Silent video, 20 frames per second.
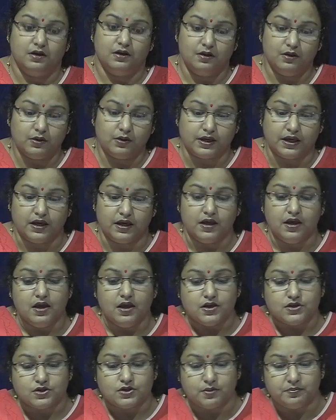Okay.
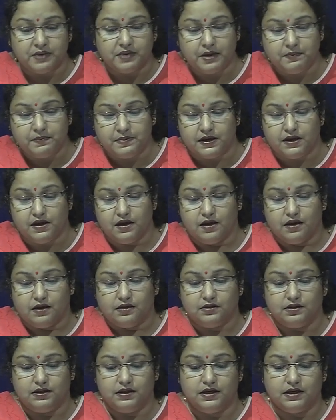So, maybe
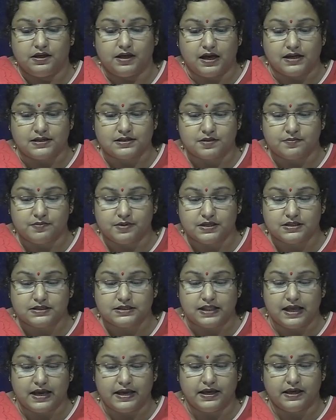the customers
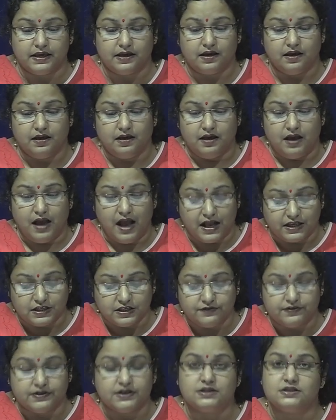like
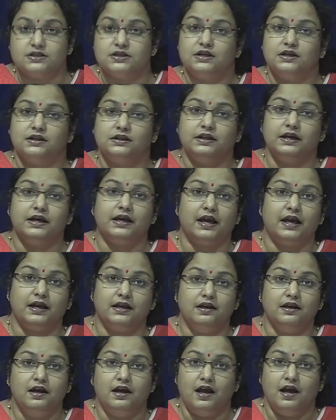achievers, they
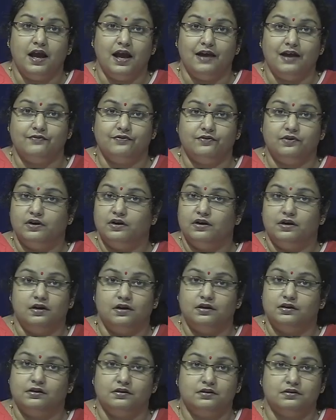can have
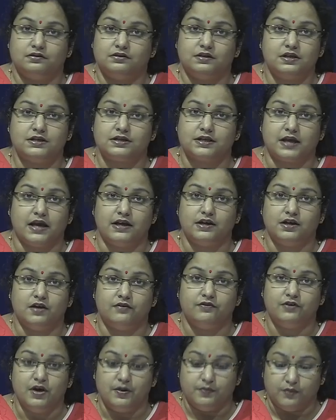this kind
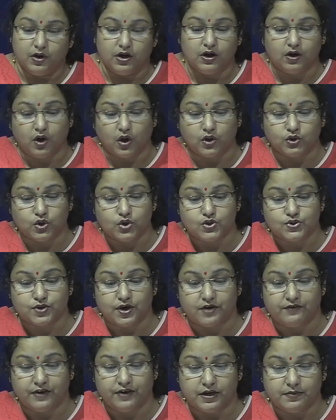of product, or those who
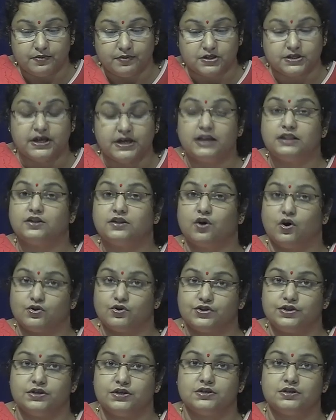are very much health
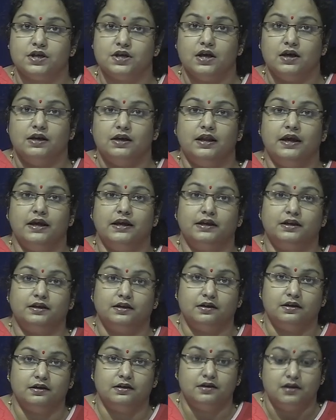conscious like
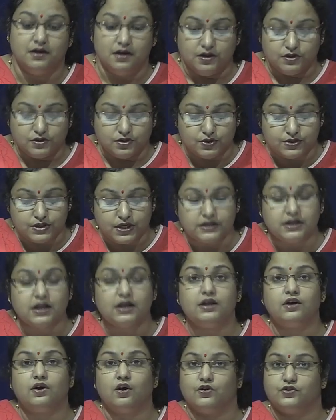
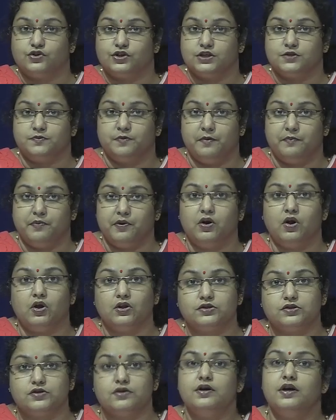societally conscious people
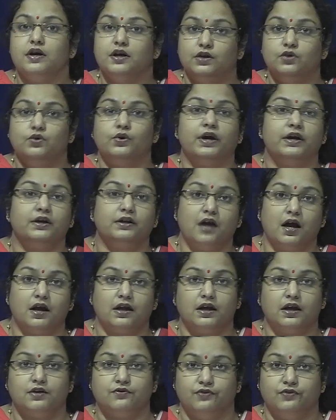also, you can
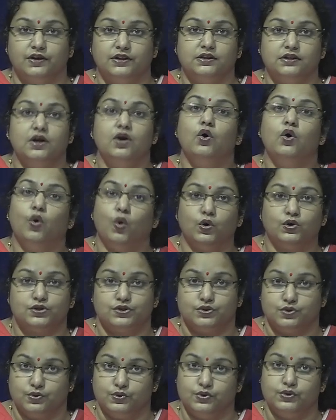target with oats
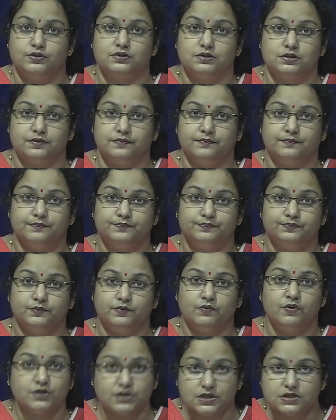noodles,
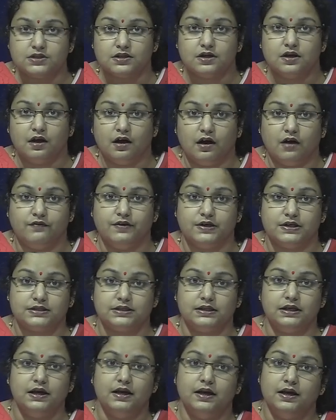which is
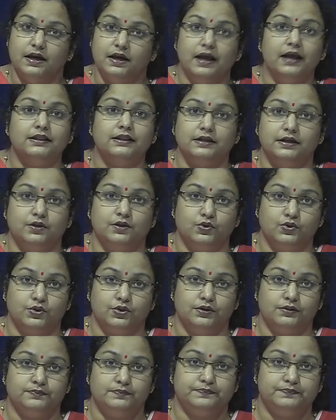obviously healthy noodle.